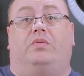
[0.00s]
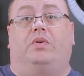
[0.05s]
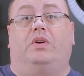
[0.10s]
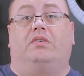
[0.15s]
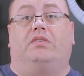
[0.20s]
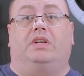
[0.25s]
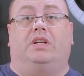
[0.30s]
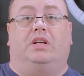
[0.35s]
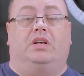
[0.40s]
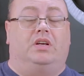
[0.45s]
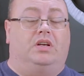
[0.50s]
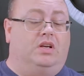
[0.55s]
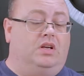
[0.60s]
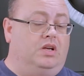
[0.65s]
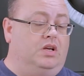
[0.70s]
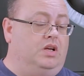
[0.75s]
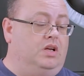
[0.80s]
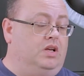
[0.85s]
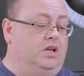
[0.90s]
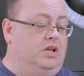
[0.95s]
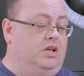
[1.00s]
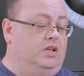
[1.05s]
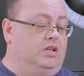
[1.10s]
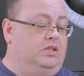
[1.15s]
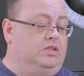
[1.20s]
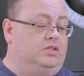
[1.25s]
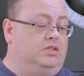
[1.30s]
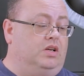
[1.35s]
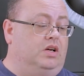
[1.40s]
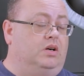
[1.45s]
really.
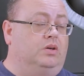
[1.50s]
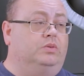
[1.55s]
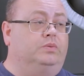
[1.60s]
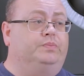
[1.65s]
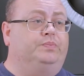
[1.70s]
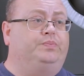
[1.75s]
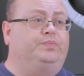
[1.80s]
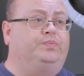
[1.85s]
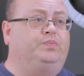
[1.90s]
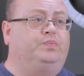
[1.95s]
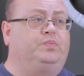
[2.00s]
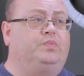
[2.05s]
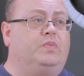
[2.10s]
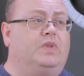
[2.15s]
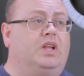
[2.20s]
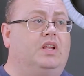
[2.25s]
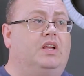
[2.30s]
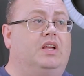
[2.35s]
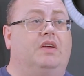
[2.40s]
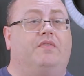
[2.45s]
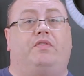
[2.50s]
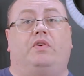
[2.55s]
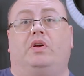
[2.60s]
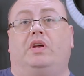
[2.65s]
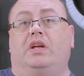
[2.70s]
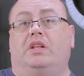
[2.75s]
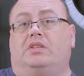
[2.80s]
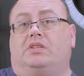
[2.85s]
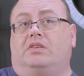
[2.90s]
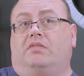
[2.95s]
So if you
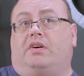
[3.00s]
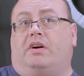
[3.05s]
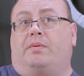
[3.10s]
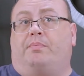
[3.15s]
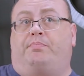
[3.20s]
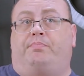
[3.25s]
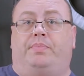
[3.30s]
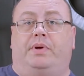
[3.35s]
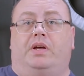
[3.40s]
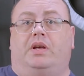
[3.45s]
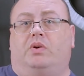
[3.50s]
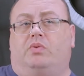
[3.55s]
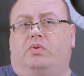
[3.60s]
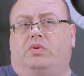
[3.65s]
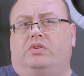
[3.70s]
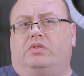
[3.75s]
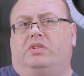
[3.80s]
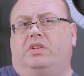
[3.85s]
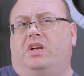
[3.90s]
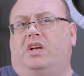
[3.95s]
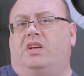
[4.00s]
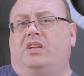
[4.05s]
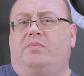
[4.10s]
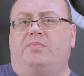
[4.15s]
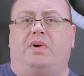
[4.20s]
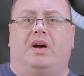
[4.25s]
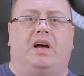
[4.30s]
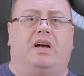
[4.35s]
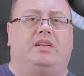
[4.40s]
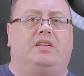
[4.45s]
get some like big ones, yeah, you
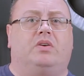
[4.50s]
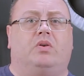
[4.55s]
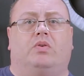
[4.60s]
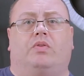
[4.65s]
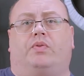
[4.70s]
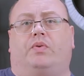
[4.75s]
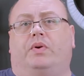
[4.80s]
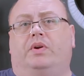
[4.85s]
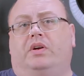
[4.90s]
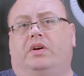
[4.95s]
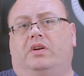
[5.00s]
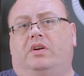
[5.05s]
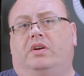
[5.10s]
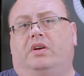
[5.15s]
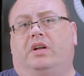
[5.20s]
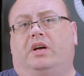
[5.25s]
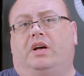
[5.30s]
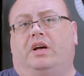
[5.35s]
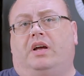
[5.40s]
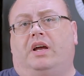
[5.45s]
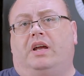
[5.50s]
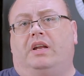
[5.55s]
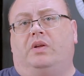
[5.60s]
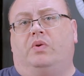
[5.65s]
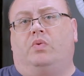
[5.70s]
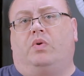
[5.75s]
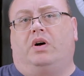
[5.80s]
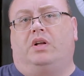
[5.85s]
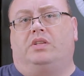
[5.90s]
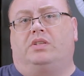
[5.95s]
might have to go to 380 uh,
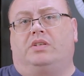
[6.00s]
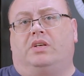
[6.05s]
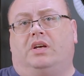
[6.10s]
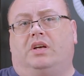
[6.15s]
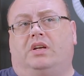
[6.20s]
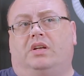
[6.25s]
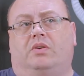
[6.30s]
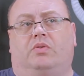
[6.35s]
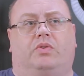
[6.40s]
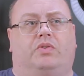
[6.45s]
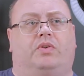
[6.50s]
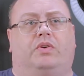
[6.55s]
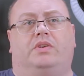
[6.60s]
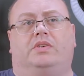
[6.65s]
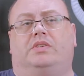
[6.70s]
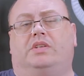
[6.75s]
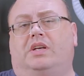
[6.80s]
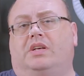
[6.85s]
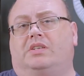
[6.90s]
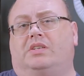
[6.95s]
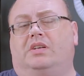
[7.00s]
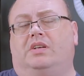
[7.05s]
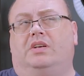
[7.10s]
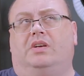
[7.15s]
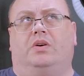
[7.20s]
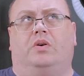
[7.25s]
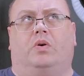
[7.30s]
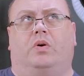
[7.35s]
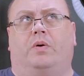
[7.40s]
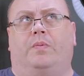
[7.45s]
watt second or
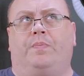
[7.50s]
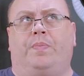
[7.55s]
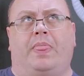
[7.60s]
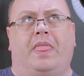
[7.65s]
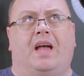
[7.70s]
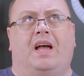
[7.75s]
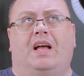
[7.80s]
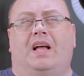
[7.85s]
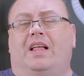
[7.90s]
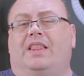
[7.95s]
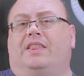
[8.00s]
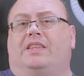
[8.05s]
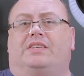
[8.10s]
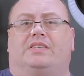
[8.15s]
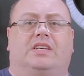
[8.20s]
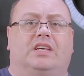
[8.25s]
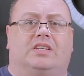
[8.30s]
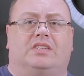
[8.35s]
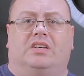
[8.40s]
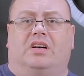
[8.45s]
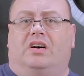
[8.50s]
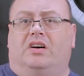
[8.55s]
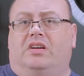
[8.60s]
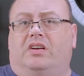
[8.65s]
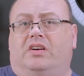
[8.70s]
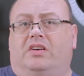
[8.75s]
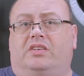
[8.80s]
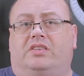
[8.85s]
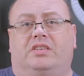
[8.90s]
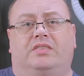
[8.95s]
360 or the
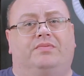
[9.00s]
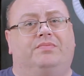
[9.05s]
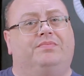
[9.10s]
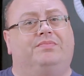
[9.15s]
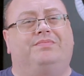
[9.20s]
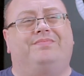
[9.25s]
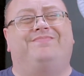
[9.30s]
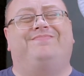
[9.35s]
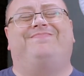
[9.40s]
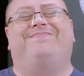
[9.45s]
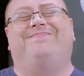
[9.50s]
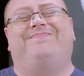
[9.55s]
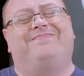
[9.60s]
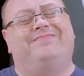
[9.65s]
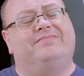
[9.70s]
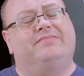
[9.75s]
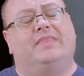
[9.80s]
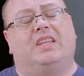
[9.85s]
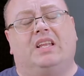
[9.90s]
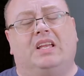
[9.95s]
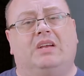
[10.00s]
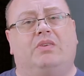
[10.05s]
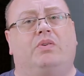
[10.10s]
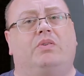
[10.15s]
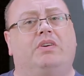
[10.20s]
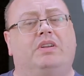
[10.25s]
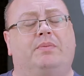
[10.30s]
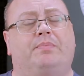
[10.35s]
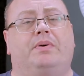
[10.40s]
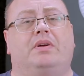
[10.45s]
600s. It
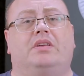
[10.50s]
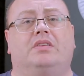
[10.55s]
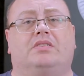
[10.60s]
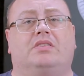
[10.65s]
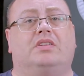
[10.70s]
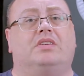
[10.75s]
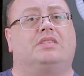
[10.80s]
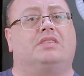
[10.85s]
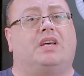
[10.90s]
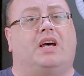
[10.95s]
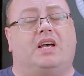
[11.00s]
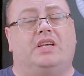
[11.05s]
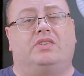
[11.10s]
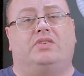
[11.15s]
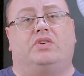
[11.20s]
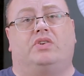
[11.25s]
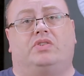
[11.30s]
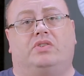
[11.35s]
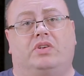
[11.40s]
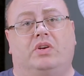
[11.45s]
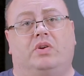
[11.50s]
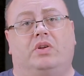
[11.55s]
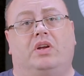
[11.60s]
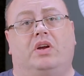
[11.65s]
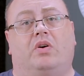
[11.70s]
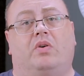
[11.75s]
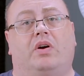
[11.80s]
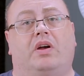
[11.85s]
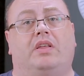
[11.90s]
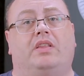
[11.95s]
really depends on the size of your
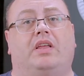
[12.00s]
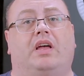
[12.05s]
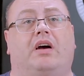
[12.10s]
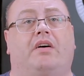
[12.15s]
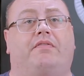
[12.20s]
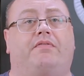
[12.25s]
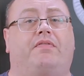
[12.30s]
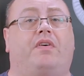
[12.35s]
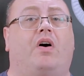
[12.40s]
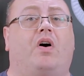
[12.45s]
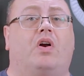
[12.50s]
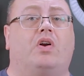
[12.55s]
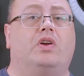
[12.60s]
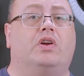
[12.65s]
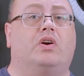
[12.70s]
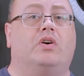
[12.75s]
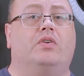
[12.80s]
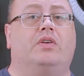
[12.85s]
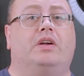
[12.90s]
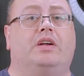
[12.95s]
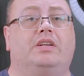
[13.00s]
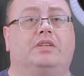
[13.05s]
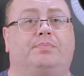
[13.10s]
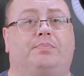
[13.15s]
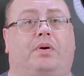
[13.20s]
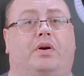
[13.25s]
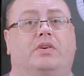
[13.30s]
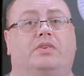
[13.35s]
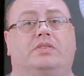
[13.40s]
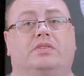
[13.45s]
studio and how far you, each
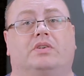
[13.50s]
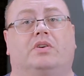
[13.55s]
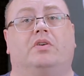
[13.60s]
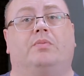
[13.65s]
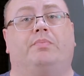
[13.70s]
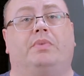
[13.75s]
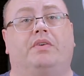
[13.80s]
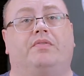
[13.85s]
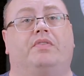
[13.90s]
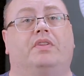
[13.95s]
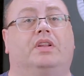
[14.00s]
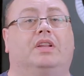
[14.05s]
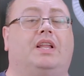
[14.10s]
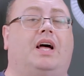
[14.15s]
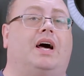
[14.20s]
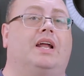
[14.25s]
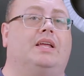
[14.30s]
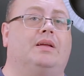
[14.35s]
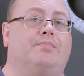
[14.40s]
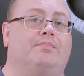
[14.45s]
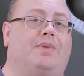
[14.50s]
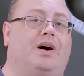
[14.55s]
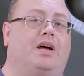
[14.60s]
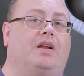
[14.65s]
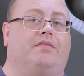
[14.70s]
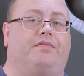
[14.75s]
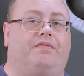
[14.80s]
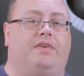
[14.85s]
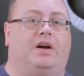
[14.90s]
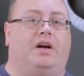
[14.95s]
person is going to be from the lighting
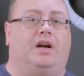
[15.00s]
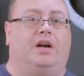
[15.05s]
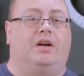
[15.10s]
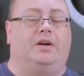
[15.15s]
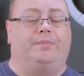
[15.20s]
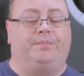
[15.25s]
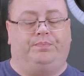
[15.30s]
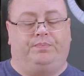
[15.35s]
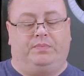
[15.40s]
modifier.